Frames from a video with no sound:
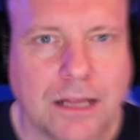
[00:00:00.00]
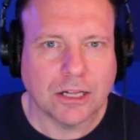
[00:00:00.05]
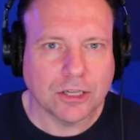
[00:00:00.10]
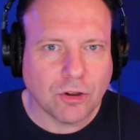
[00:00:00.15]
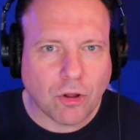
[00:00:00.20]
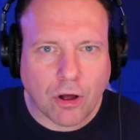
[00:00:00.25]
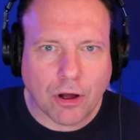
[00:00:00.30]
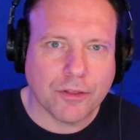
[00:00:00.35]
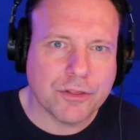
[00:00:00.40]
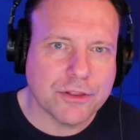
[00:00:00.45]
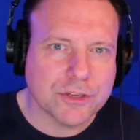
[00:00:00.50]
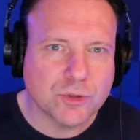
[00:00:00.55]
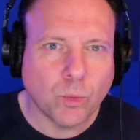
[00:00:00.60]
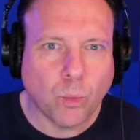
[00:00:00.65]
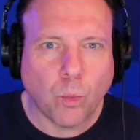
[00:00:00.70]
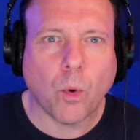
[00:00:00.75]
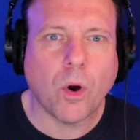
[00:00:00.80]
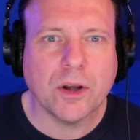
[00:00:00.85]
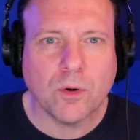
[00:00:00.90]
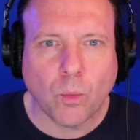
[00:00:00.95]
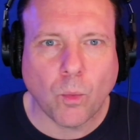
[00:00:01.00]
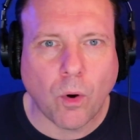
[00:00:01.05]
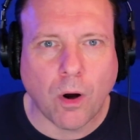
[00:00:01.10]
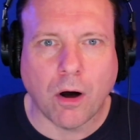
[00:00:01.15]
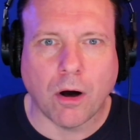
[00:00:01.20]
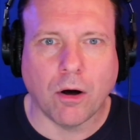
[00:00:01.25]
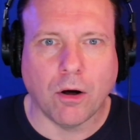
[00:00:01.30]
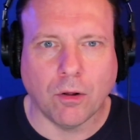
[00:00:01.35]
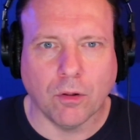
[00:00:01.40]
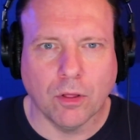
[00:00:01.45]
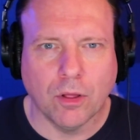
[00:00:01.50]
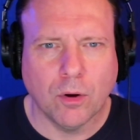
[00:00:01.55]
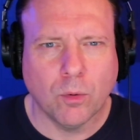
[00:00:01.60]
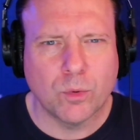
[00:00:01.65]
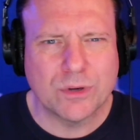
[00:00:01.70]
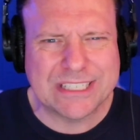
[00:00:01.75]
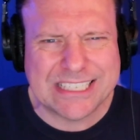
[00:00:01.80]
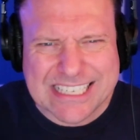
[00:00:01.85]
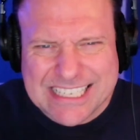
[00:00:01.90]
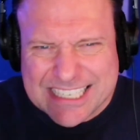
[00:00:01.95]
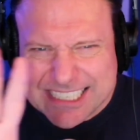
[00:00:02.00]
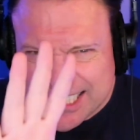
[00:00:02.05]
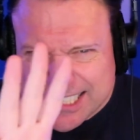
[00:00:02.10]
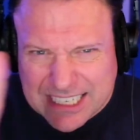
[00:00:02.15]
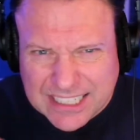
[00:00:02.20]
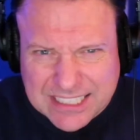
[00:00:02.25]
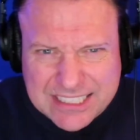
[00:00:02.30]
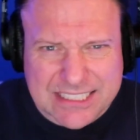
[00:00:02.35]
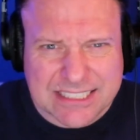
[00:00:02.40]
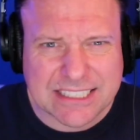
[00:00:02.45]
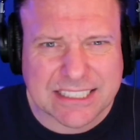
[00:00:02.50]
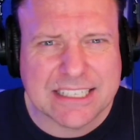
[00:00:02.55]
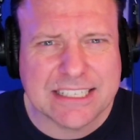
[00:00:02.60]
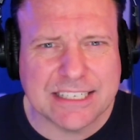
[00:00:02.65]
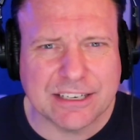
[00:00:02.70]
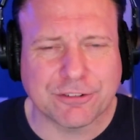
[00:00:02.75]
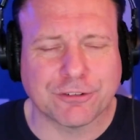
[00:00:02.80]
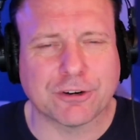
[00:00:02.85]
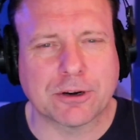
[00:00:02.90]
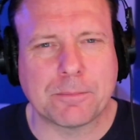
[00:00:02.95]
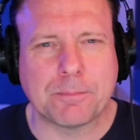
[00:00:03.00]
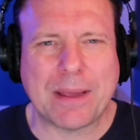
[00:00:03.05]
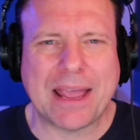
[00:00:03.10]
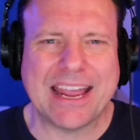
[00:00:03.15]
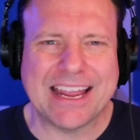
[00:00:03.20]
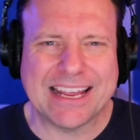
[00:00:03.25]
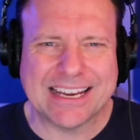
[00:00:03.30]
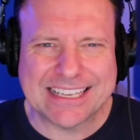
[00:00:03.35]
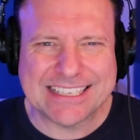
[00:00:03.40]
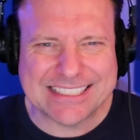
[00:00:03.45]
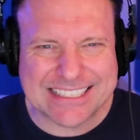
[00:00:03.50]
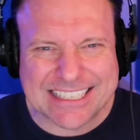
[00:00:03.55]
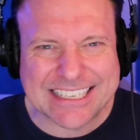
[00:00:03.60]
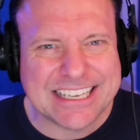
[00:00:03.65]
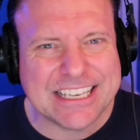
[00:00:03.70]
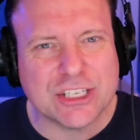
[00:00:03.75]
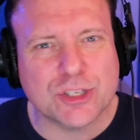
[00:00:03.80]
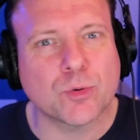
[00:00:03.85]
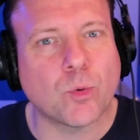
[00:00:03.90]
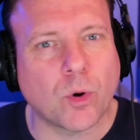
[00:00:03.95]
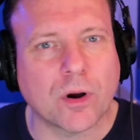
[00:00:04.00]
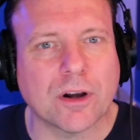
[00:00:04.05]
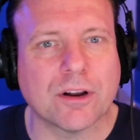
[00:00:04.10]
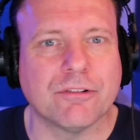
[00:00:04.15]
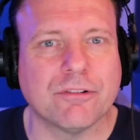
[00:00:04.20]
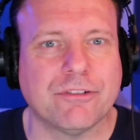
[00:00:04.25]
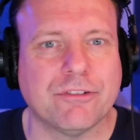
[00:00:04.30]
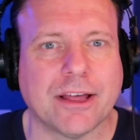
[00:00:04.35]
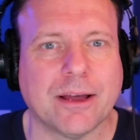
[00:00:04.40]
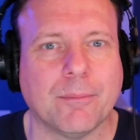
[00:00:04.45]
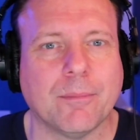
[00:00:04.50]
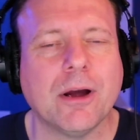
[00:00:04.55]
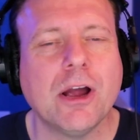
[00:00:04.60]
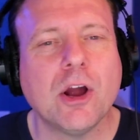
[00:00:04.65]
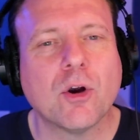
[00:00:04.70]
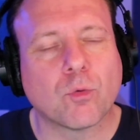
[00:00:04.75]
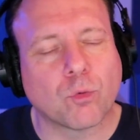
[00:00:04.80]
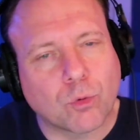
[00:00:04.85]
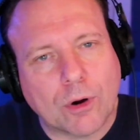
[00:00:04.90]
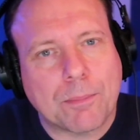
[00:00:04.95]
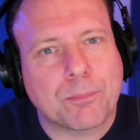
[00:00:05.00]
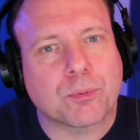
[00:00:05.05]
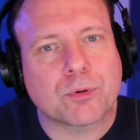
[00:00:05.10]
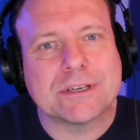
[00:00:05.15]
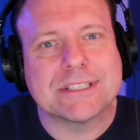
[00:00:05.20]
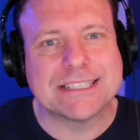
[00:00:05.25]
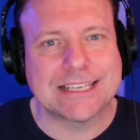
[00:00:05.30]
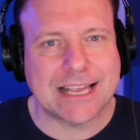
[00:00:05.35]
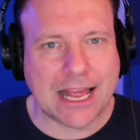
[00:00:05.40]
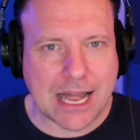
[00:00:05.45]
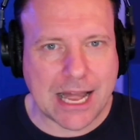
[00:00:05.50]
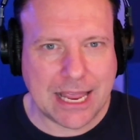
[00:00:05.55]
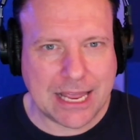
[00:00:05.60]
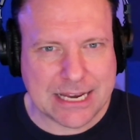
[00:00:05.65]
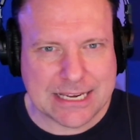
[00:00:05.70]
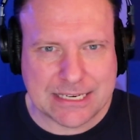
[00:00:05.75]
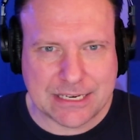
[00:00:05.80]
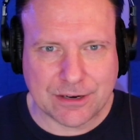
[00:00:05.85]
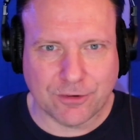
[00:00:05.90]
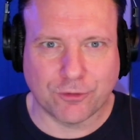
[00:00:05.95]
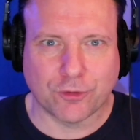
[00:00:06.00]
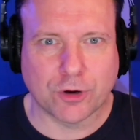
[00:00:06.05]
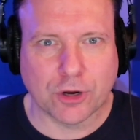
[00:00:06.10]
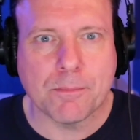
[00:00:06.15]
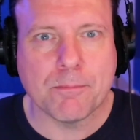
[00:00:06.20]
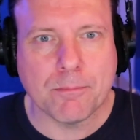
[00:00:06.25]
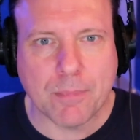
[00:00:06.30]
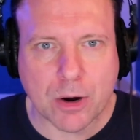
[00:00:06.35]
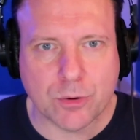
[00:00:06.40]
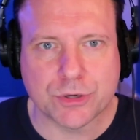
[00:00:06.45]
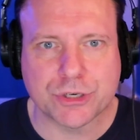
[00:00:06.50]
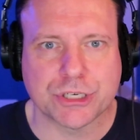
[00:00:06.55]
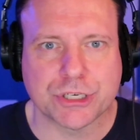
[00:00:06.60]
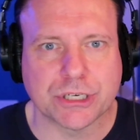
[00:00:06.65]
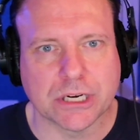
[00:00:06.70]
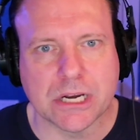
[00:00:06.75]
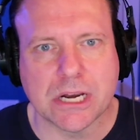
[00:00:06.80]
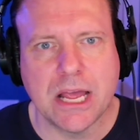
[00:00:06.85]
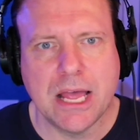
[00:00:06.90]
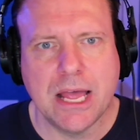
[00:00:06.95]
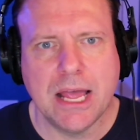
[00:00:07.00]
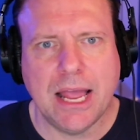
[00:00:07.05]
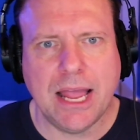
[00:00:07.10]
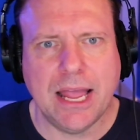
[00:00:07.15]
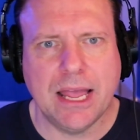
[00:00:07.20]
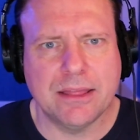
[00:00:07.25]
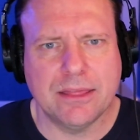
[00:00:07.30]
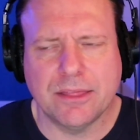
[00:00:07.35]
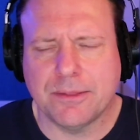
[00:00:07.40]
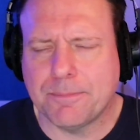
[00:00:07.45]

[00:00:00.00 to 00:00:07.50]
Along this one wall was a dozen different paintings, each one of them representing a different emotion. And the